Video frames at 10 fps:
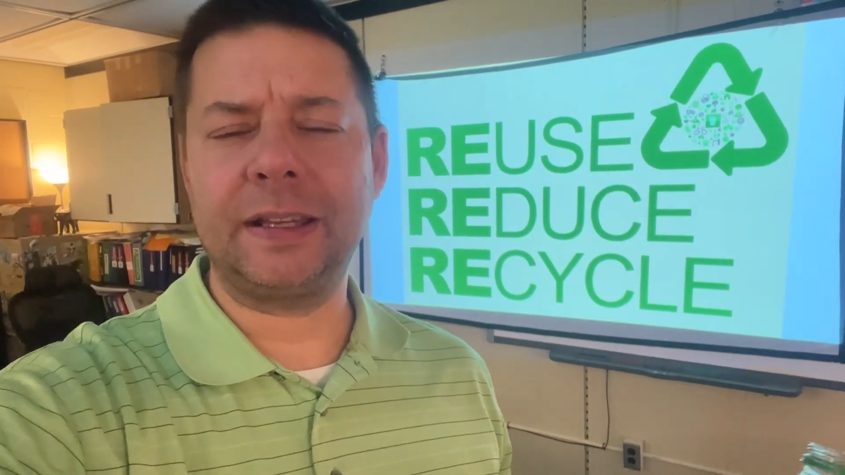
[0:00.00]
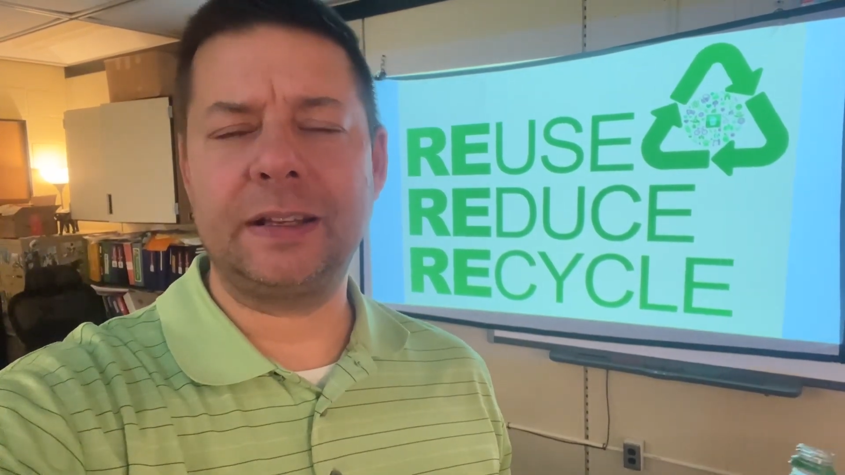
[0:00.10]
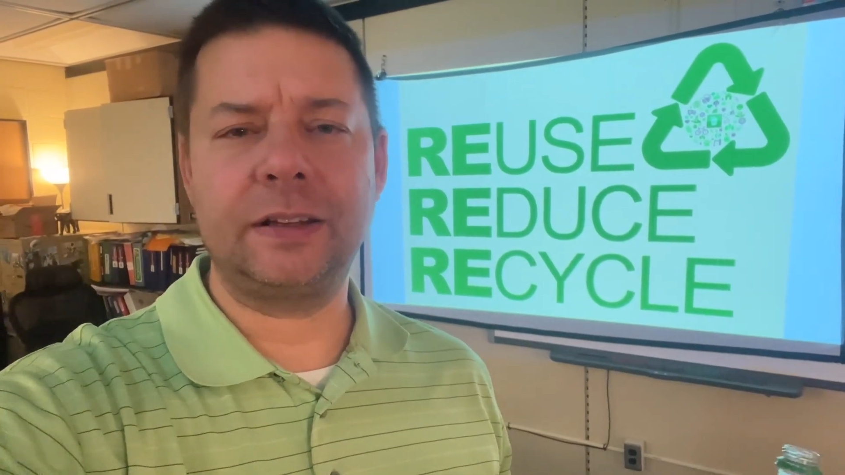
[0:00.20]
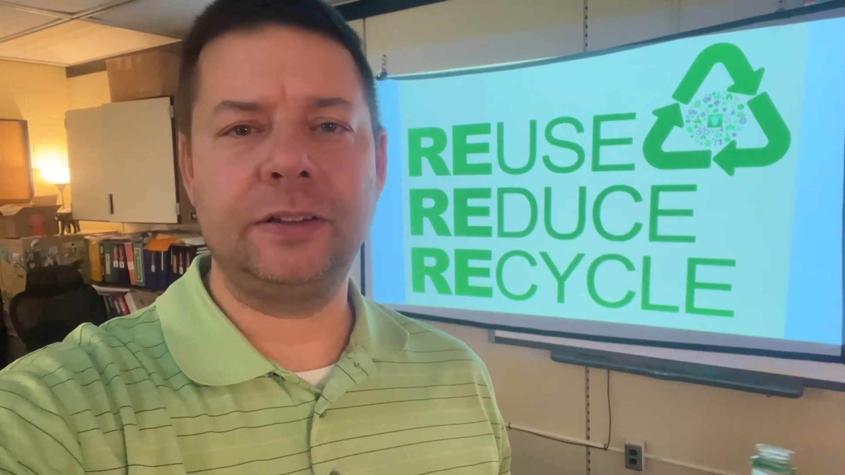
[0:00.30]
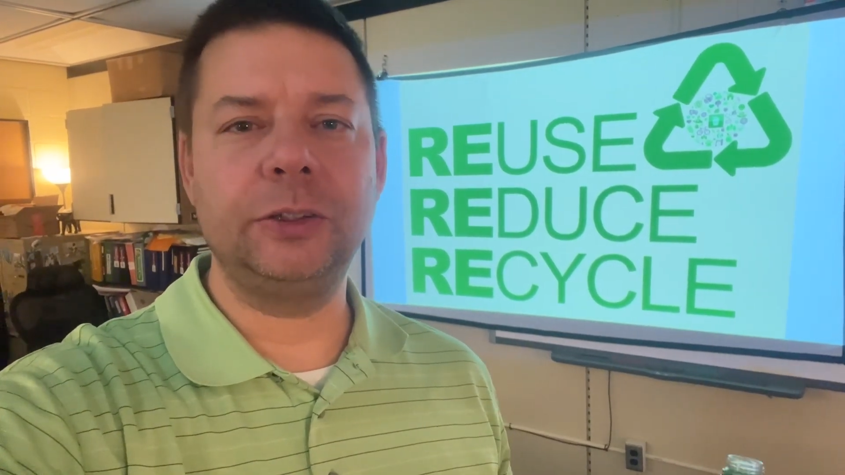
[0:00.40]
in
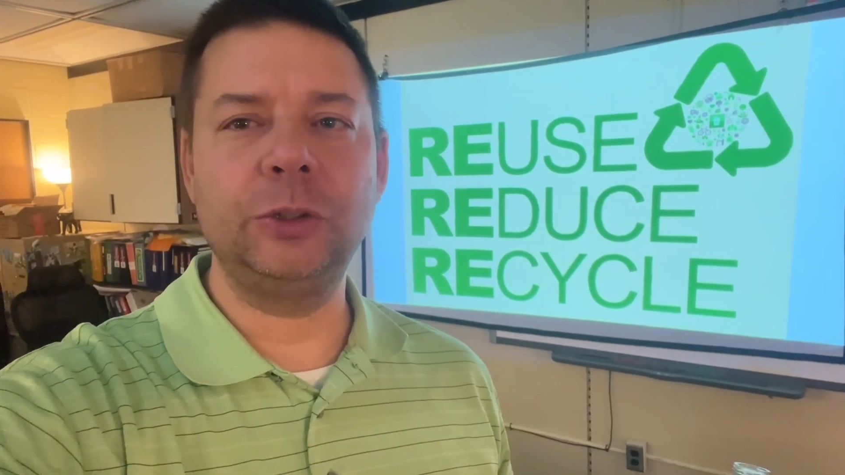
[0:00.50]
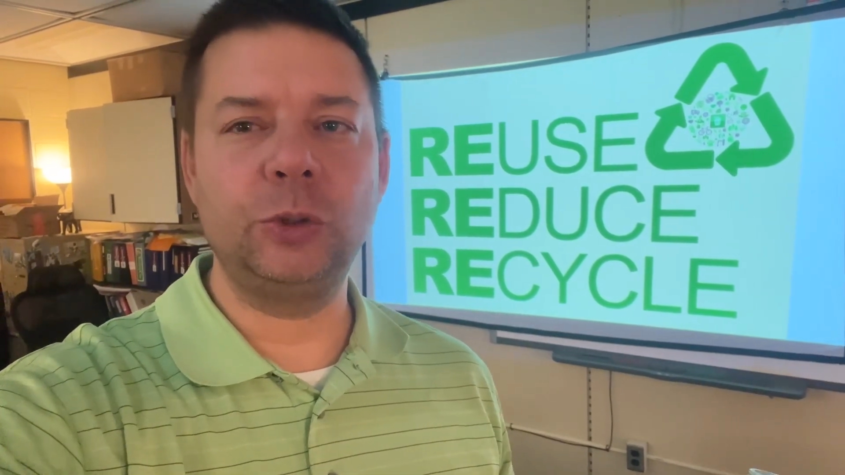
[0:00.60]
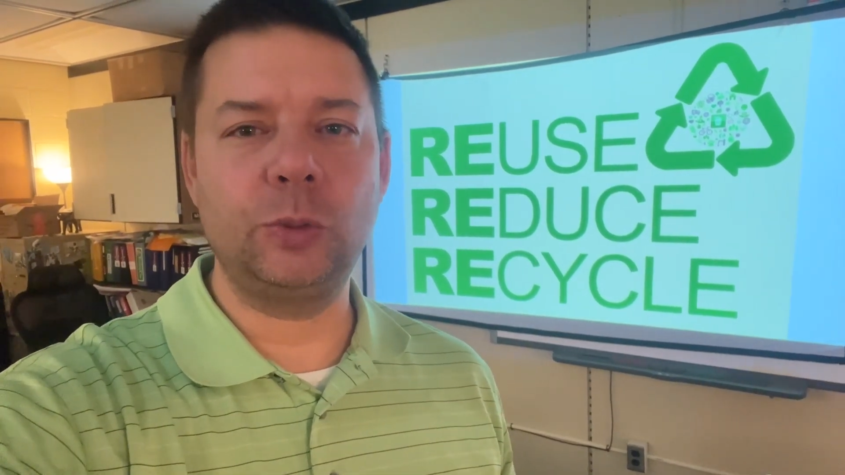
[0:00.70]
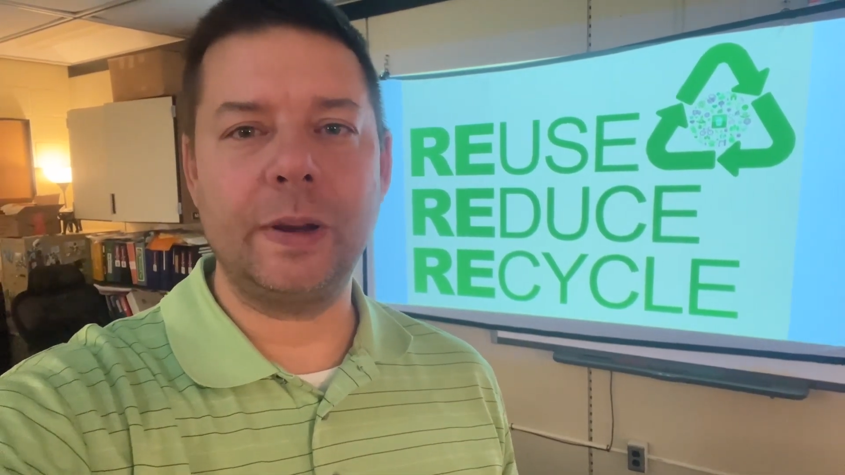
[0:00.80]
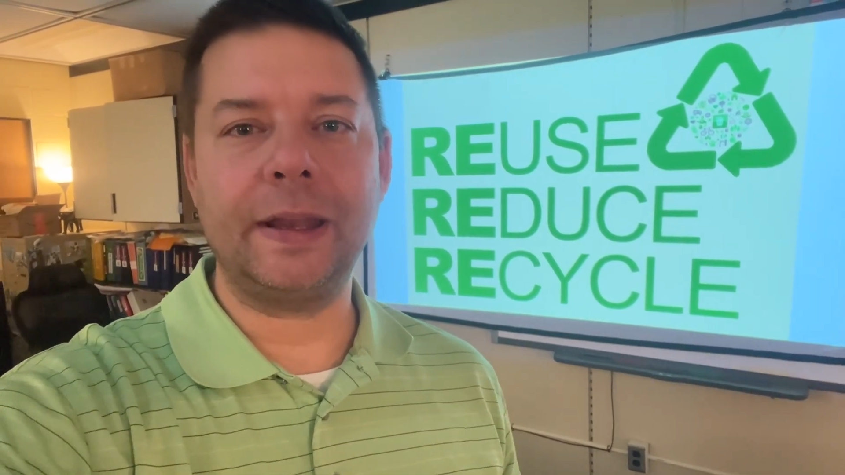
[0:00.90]
a new
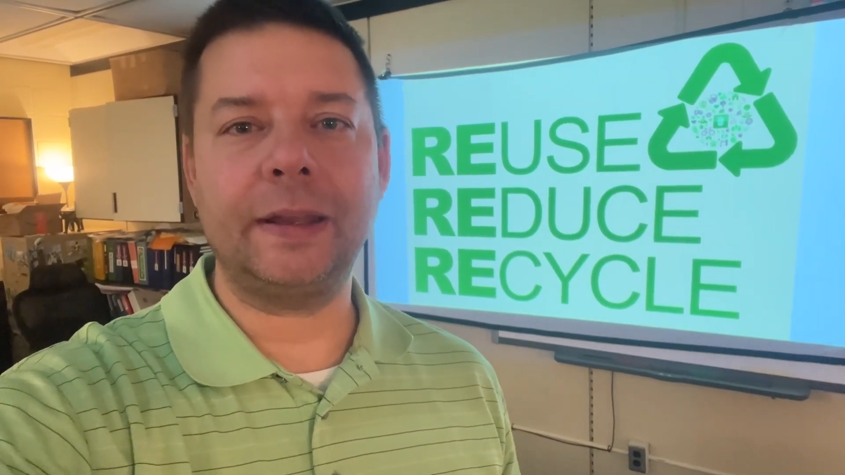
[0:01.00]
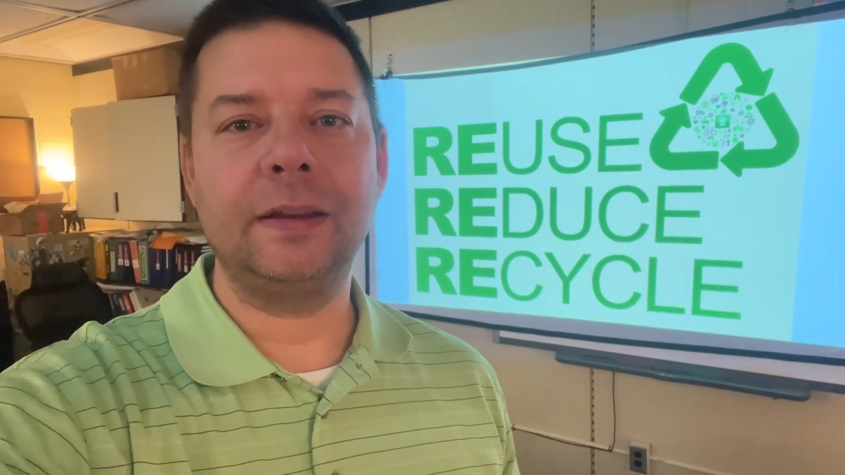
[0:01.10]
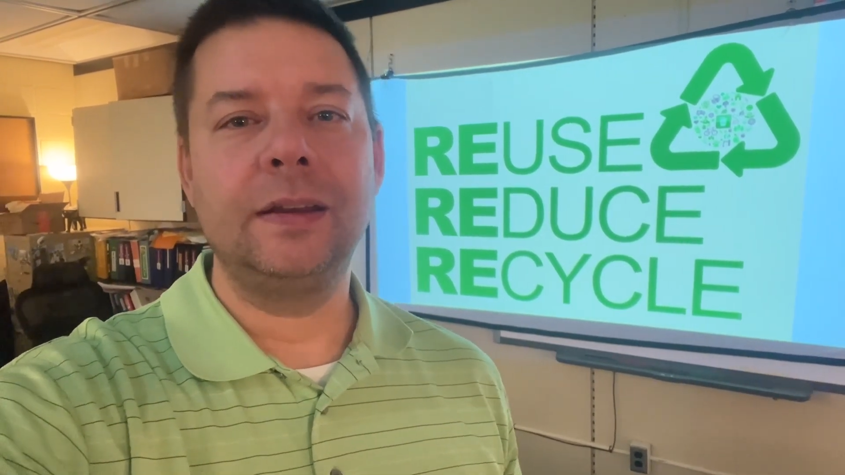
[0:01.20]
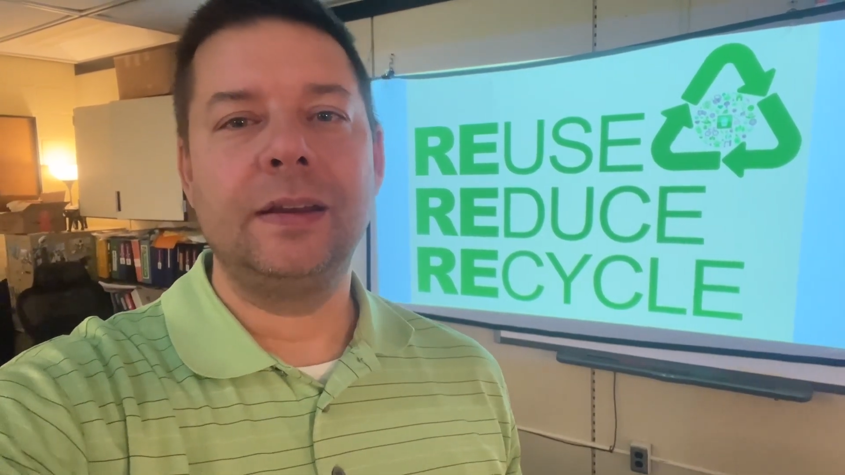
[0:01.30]
way.